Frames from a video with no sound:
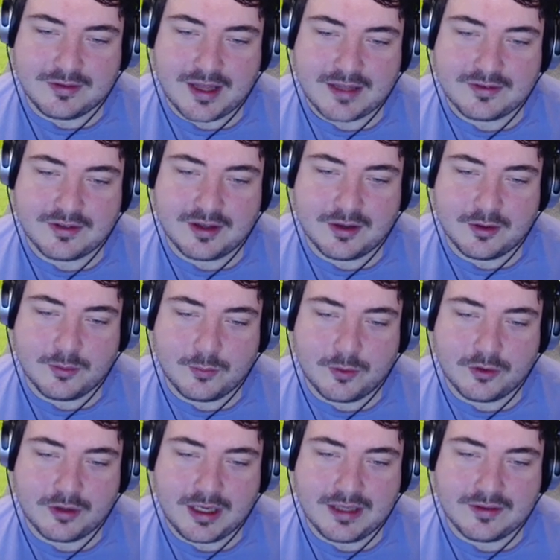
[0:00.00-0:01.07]
That's a, a
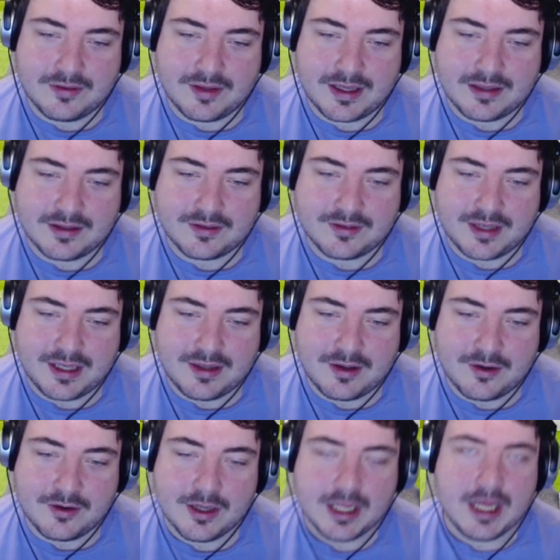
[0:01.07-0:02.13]
worrying thing to see,
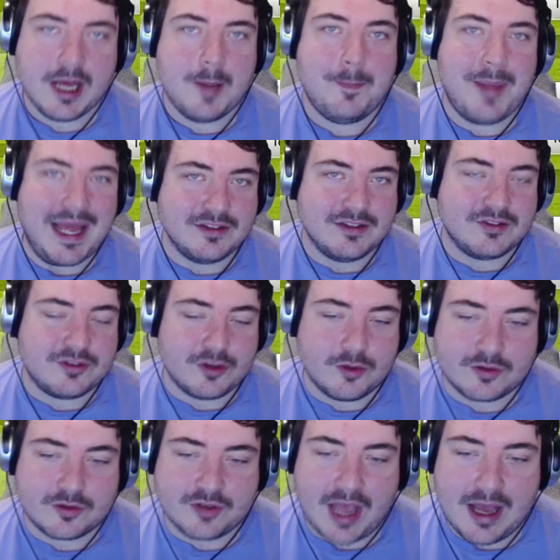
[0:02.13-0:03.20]
though. Ben
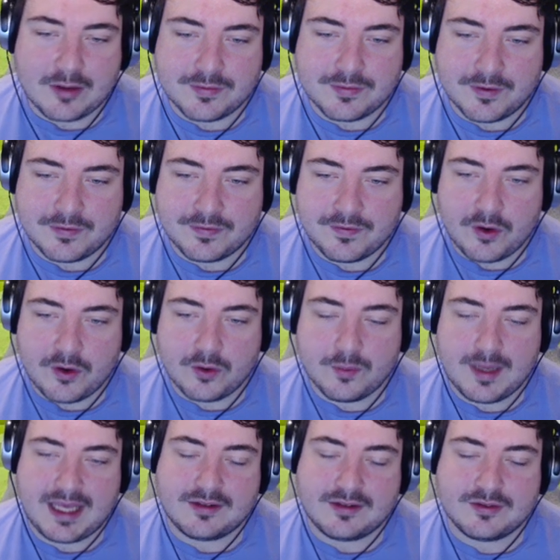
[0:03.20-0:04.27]
Stokes out for four
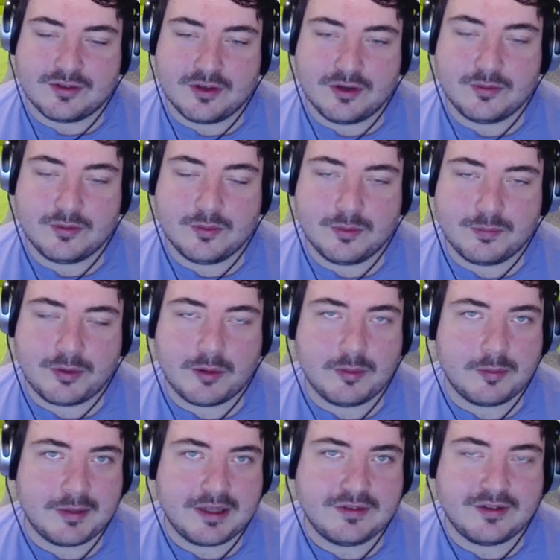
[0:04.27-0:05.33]
weeks, so we'll
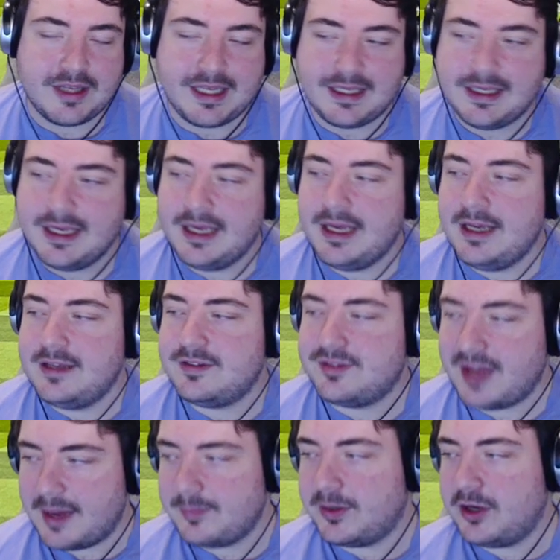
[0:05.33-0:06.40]
probably see.
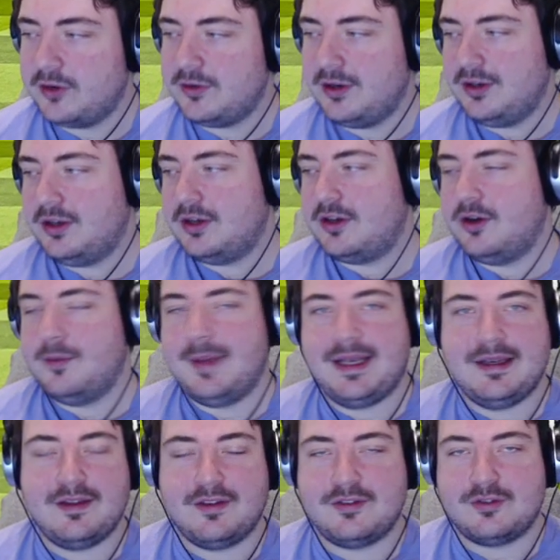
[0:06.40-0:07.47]
Sam Curran come
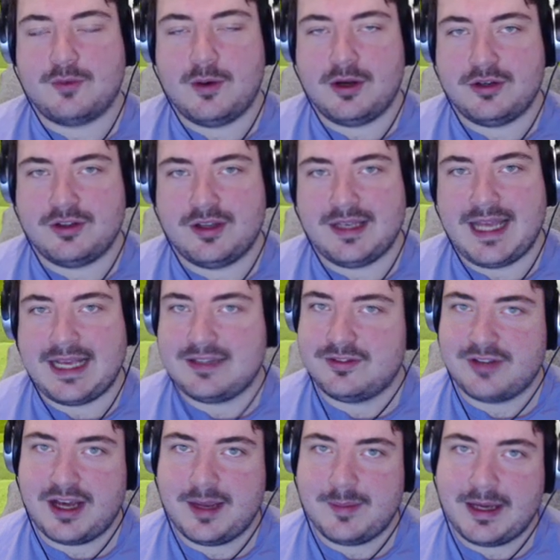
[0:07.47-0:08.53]
into the squad next
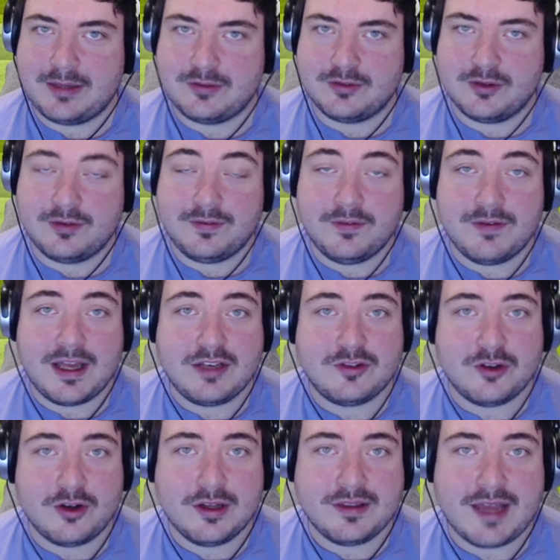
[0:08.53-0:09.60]
time out. So if you've
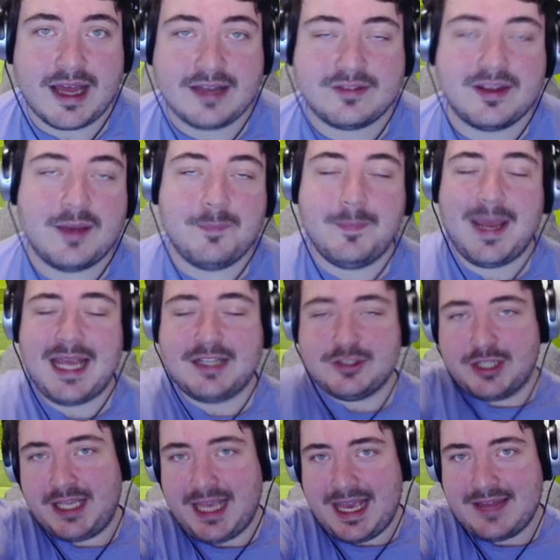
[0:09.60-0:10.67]
enjoyed that, make
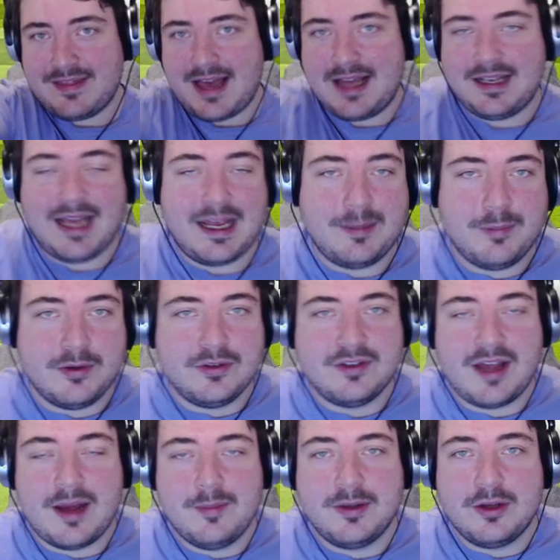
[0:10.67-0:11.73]
sure you hit that like button
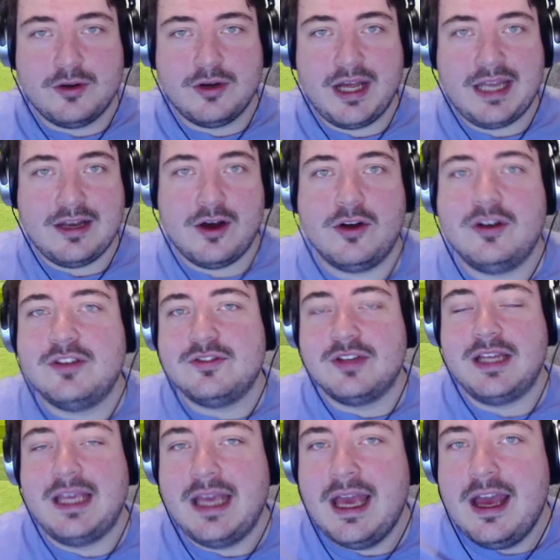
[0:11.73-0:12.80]
down below. It
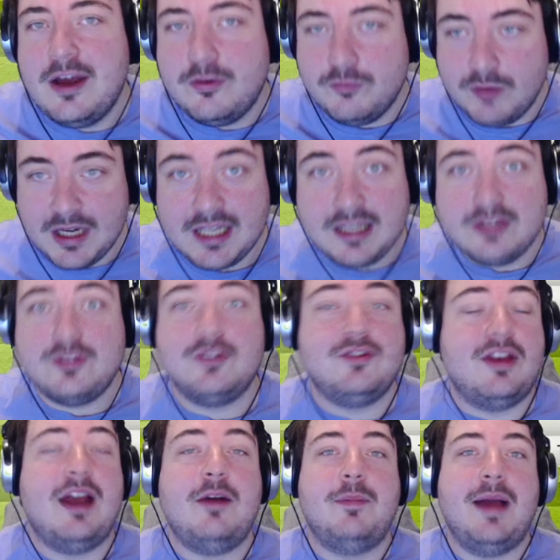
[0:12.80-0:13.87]
honestly really
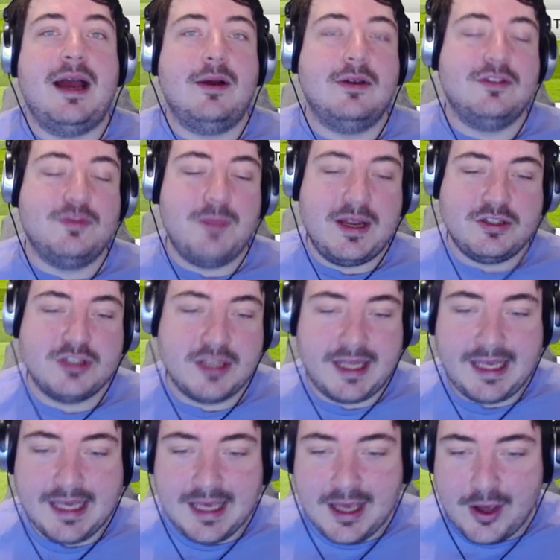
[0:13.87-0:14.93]
does help out,
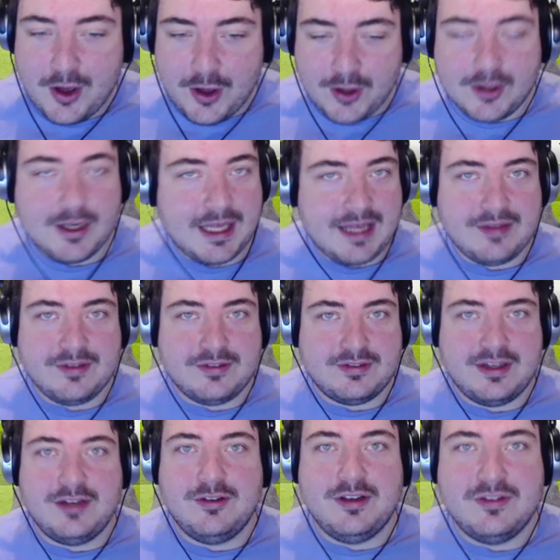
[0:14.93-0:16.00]
especially early in the
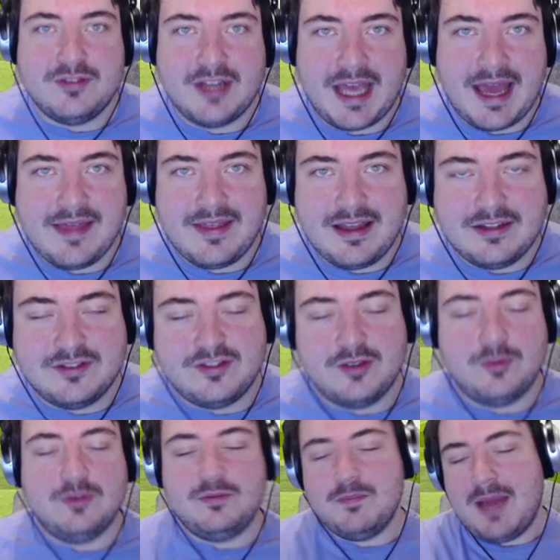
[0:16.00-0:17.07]
series to get this
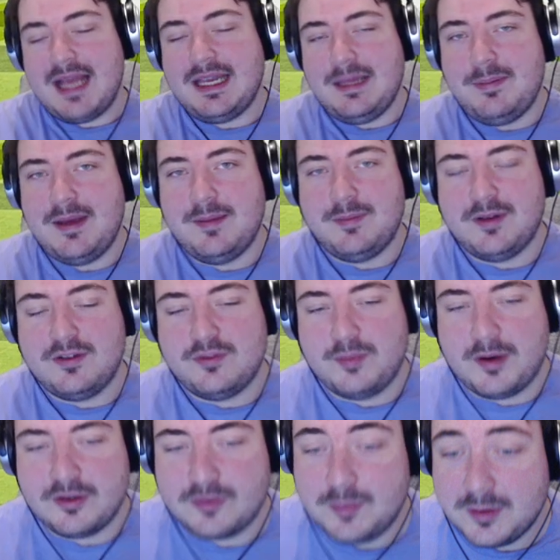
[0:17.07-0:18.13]
to as many people as
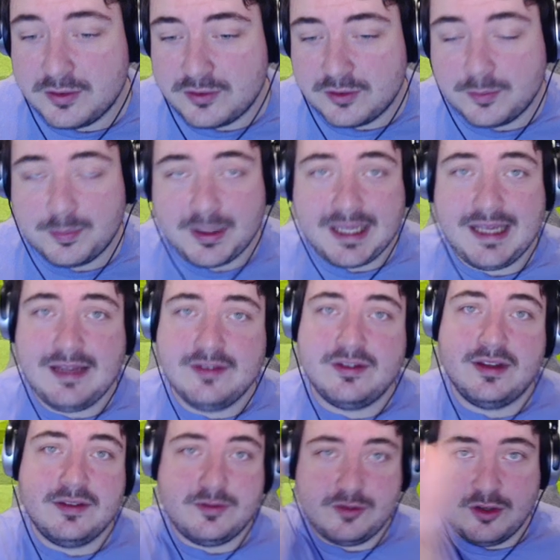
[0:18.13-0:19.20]
possible. So please
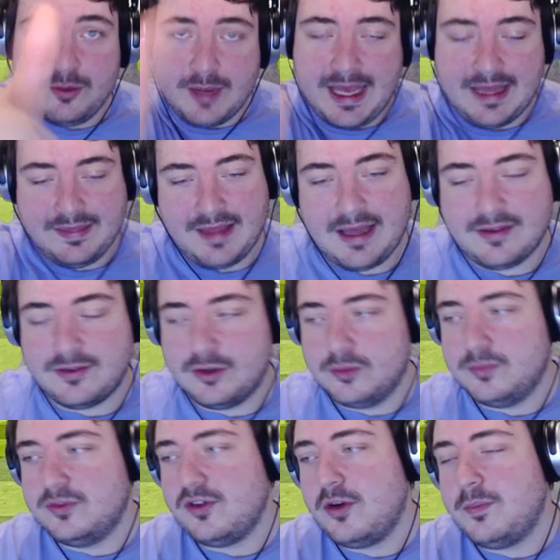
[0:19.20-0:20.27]
do hit that
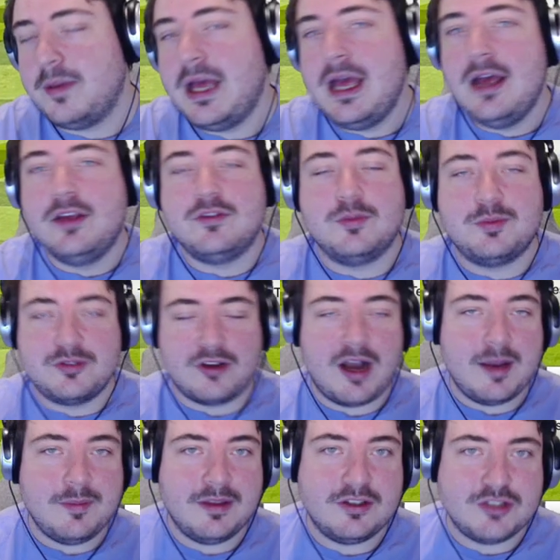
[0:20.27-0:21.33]
thumbs up,
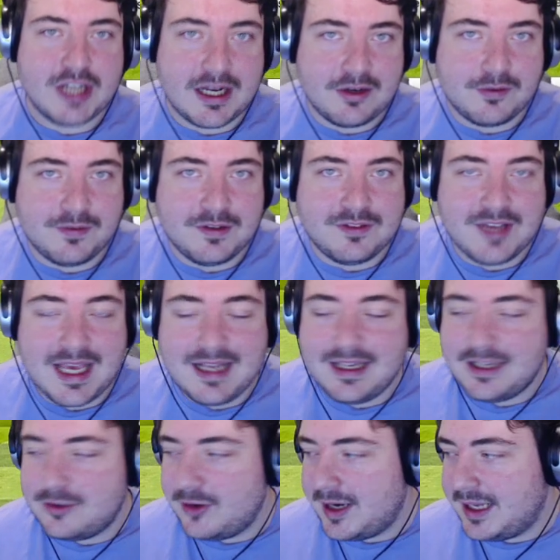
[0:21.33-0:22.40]
subscribe to the channel for
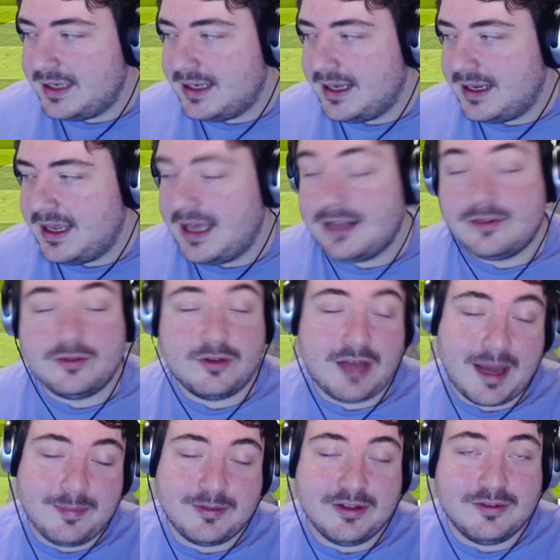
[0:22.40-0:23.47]
daily cricket night, uh,
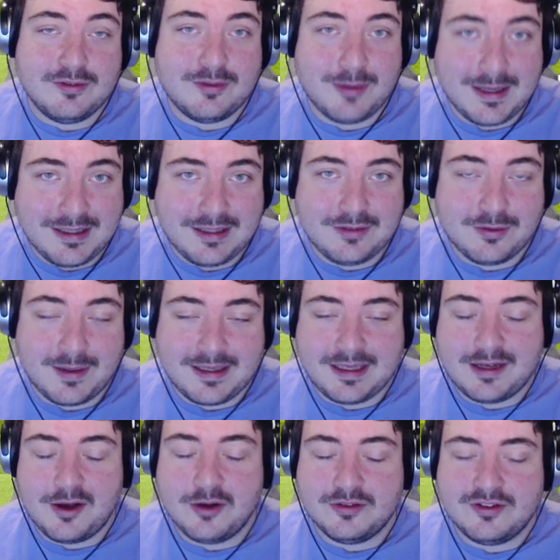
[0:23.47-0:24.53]
captain 2020
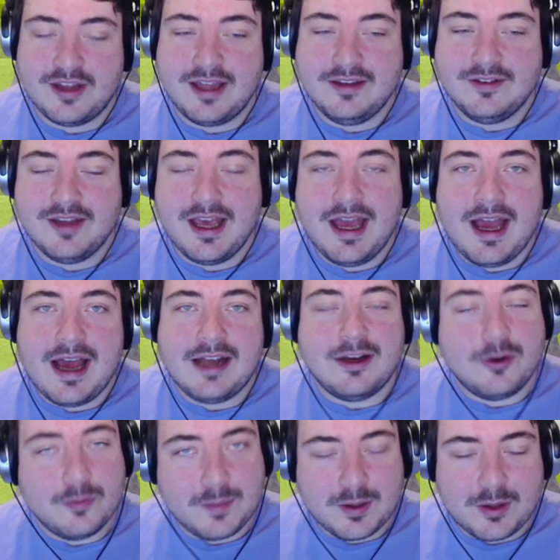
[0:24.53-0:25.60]
content, and I
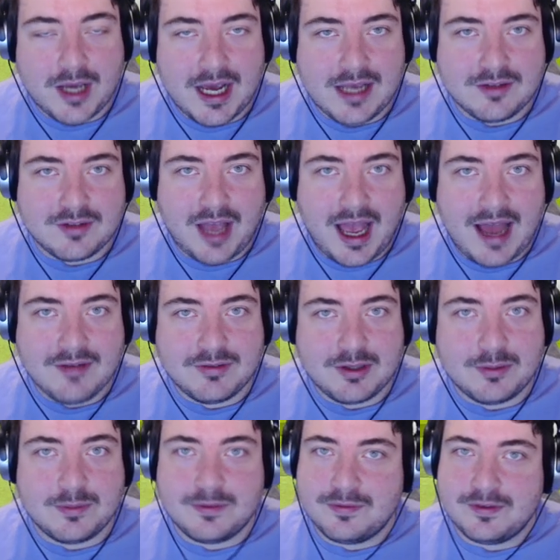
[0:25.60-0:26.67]
hope you guys are having
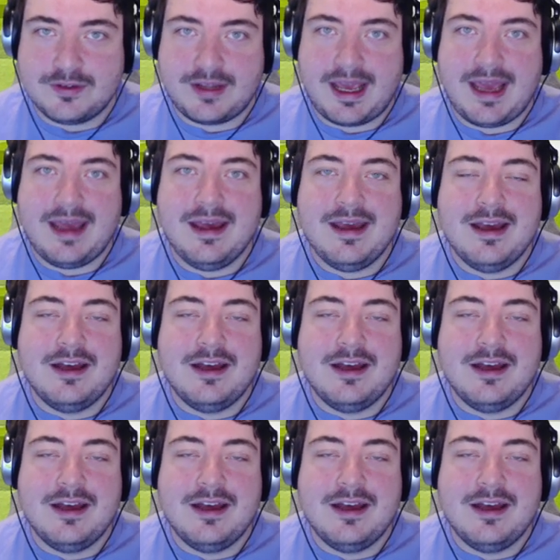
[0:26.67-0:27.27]
a wonderful day.